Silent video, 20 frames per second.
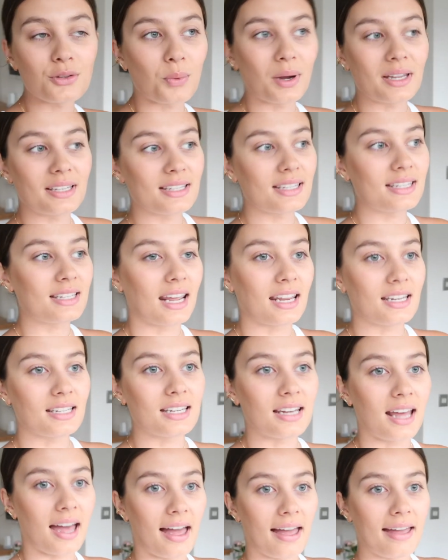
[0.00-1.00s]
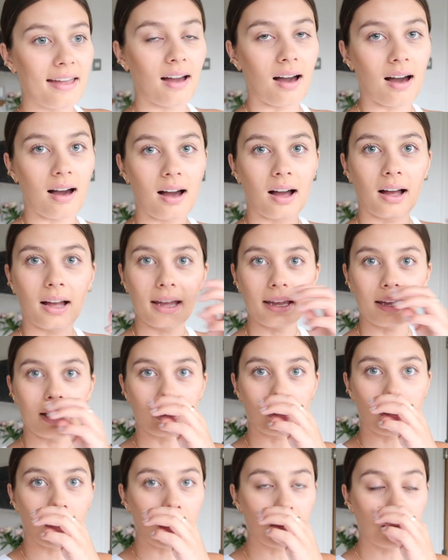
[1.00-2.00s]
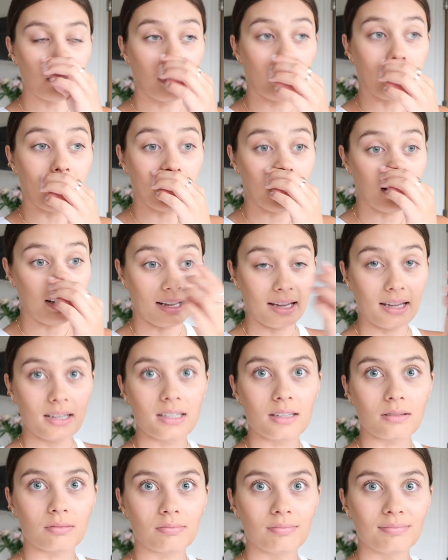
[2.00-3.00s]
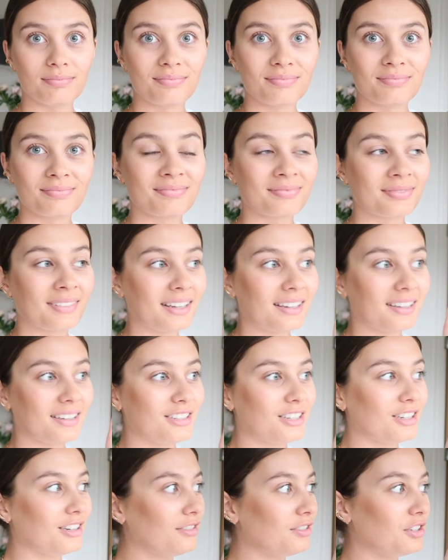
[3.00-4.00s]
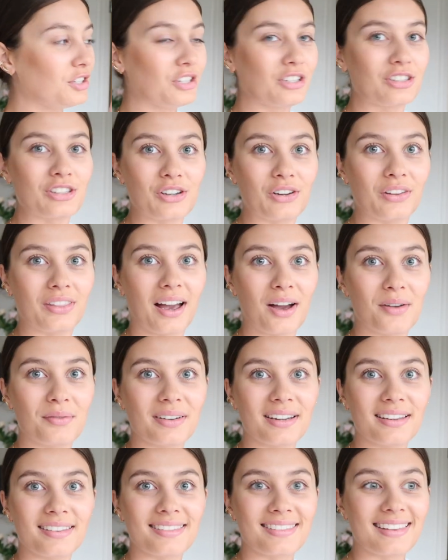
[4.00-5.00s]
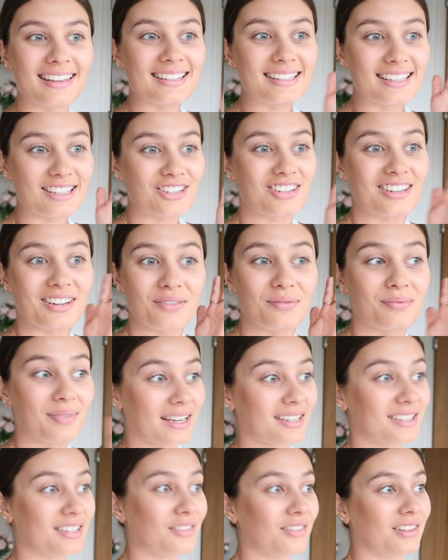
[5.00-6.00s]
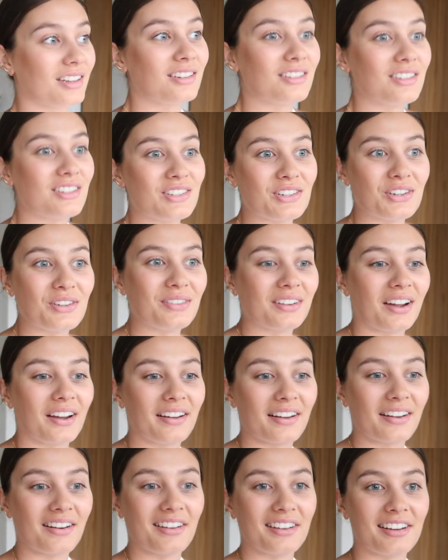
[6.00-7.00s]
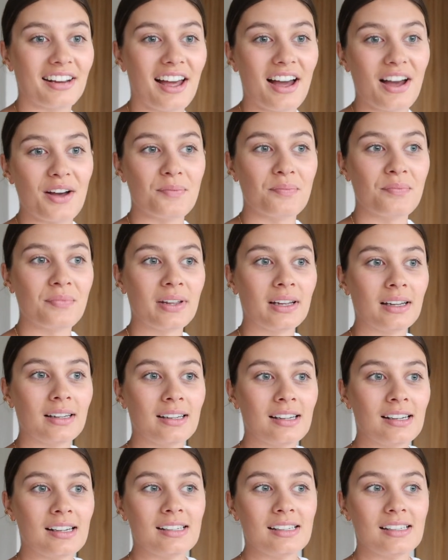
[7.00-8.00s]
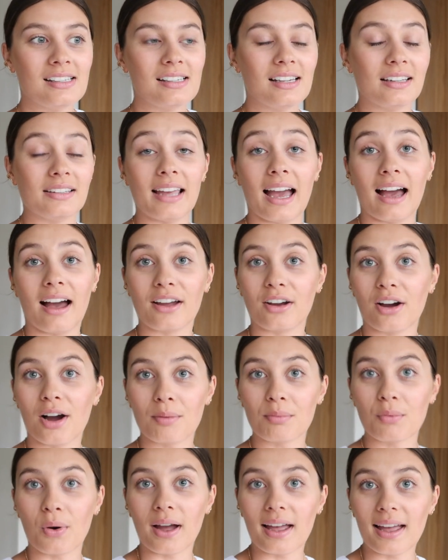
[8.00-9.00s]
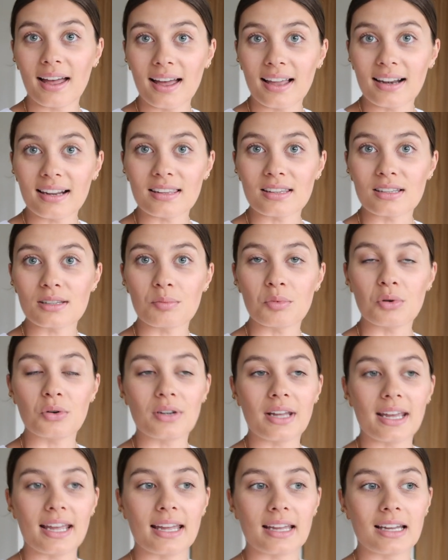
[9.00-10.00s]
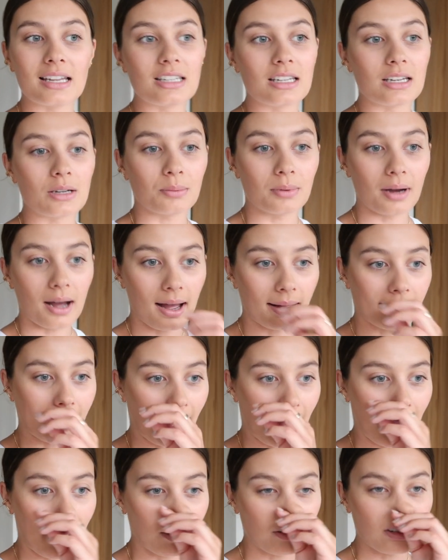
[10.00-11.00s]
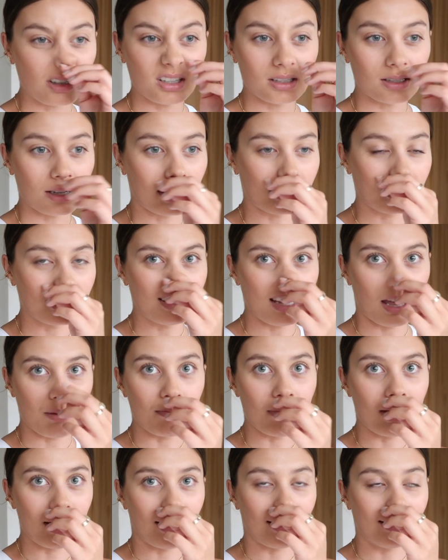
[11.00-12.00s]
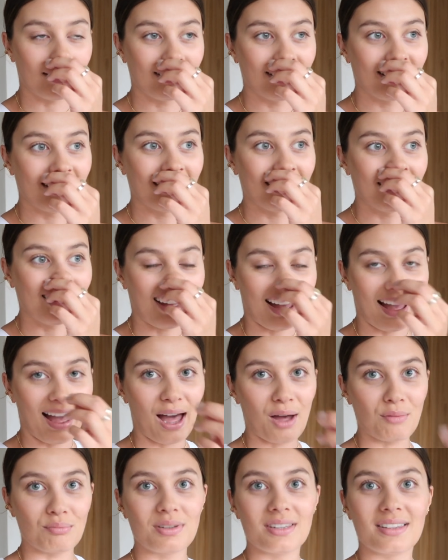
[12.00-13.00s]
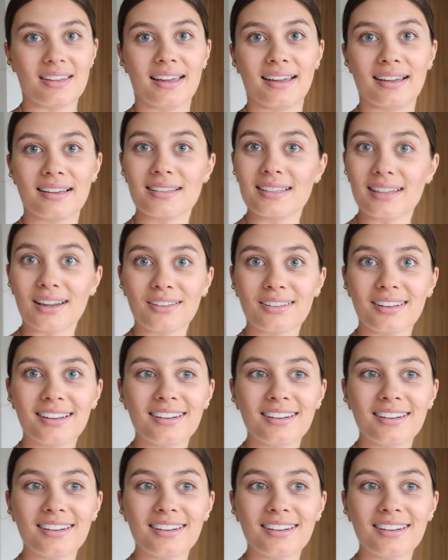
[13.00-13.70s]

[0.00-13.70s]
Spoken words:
Wednesday today. I got up quite early. I don't know if you just saw that, but there's literally a massive thunderstorm going on. I got up quite early this morning, did a workout, just like a 10 minute abs thing. It's now